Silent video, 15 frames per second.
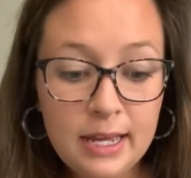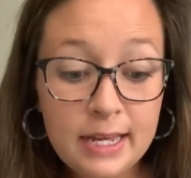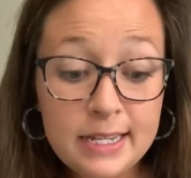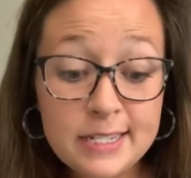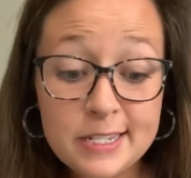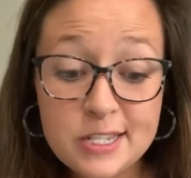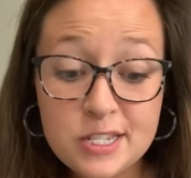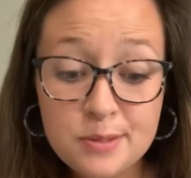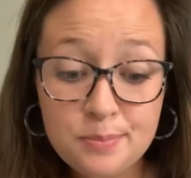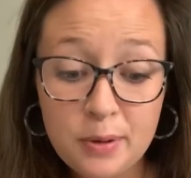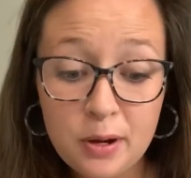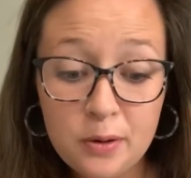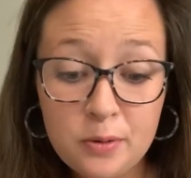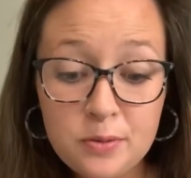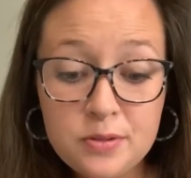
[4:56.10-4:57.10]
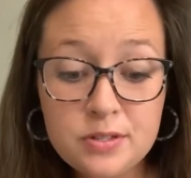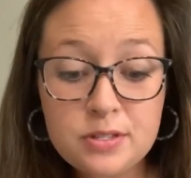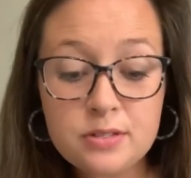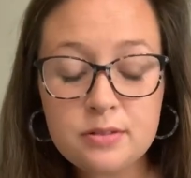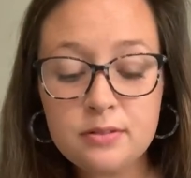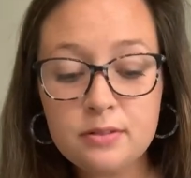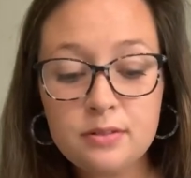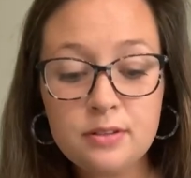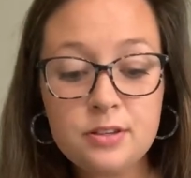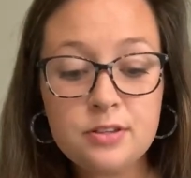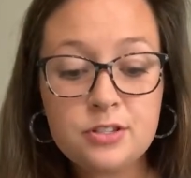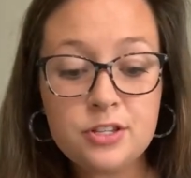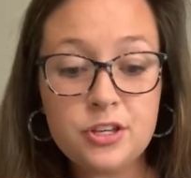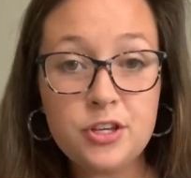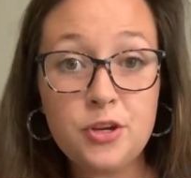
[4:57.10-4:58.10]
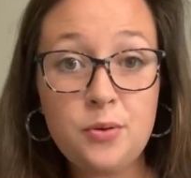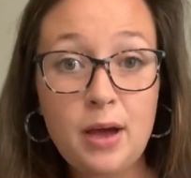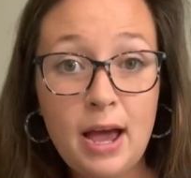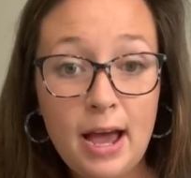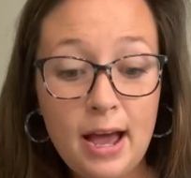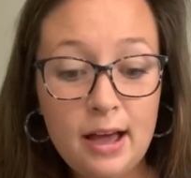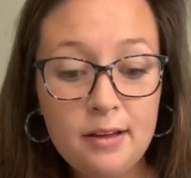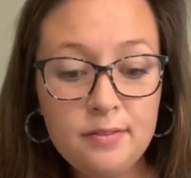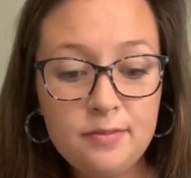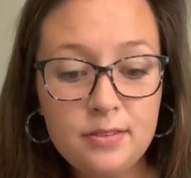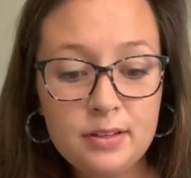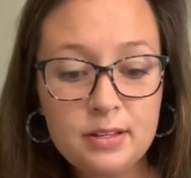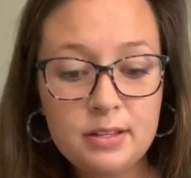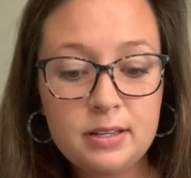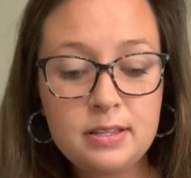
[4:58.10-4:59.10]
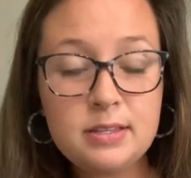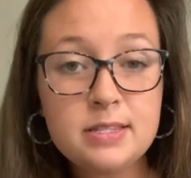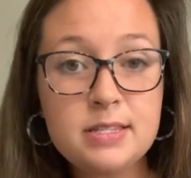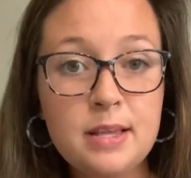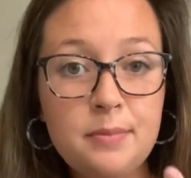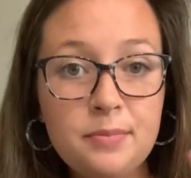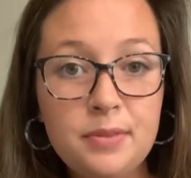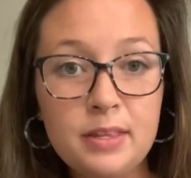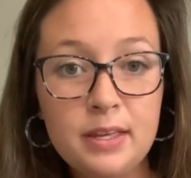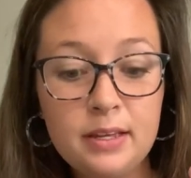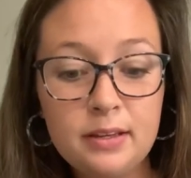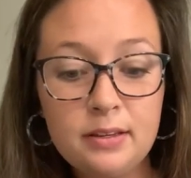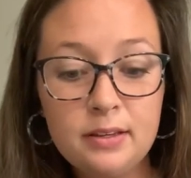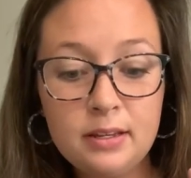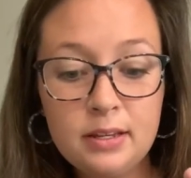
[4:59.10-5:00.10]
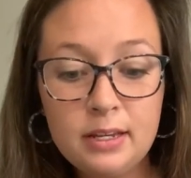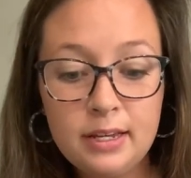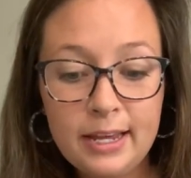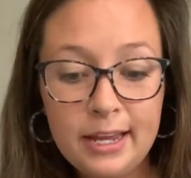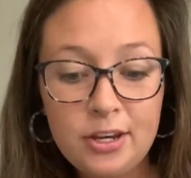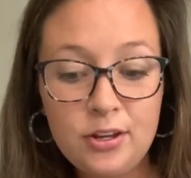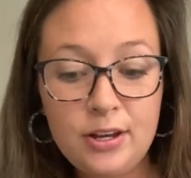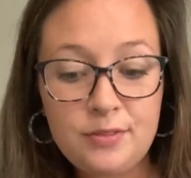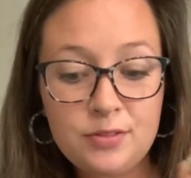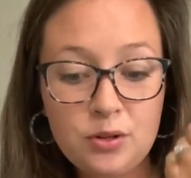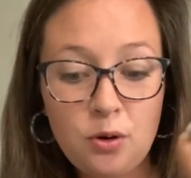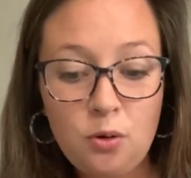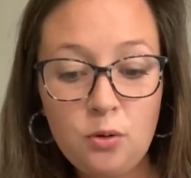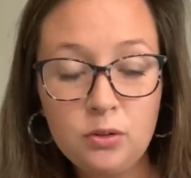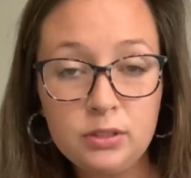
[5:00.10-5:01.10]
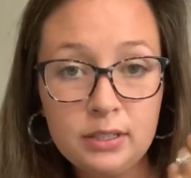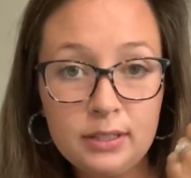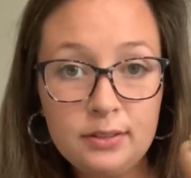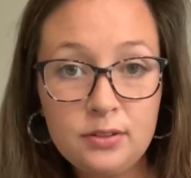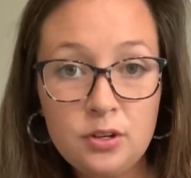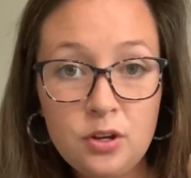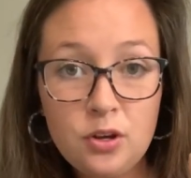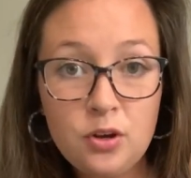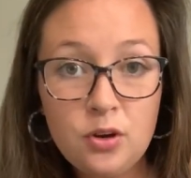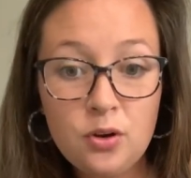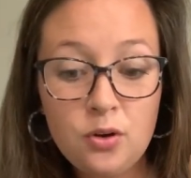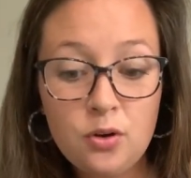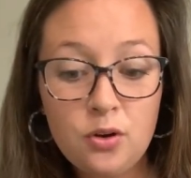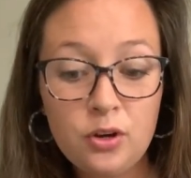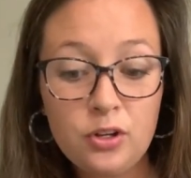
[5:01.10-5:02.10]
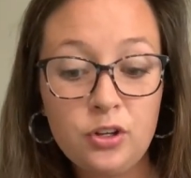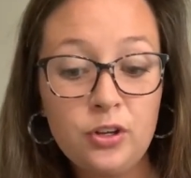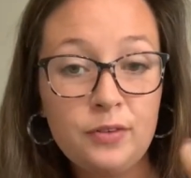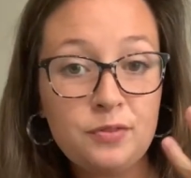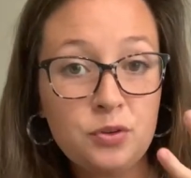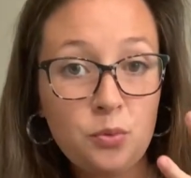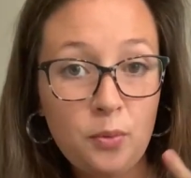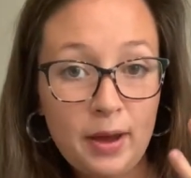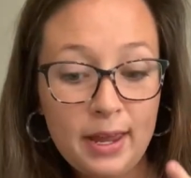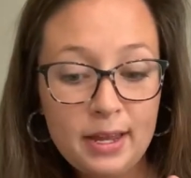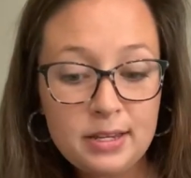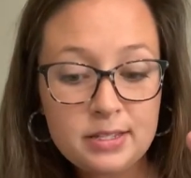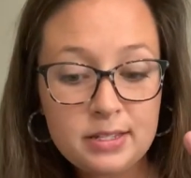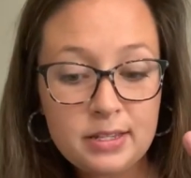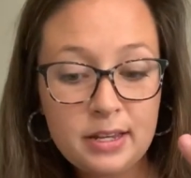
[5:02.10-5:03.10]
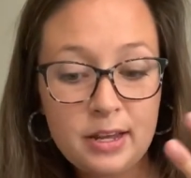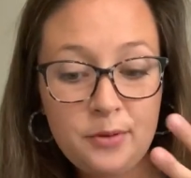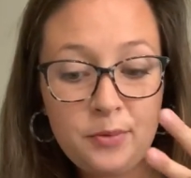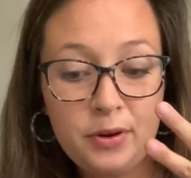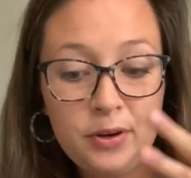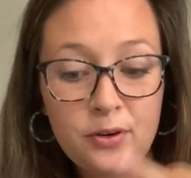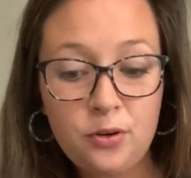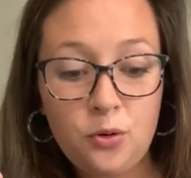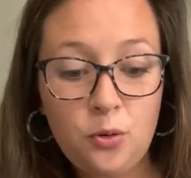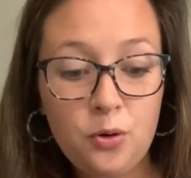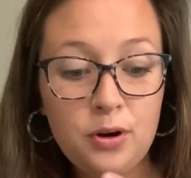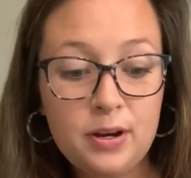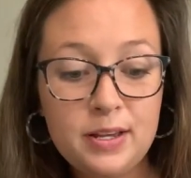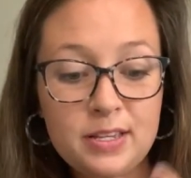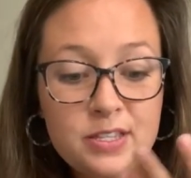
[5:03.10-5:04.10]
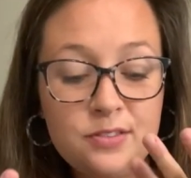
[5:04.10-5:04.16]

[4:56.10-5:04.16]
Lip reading: Dispose, so you have something and you have to hold it. You have to wait, and when court is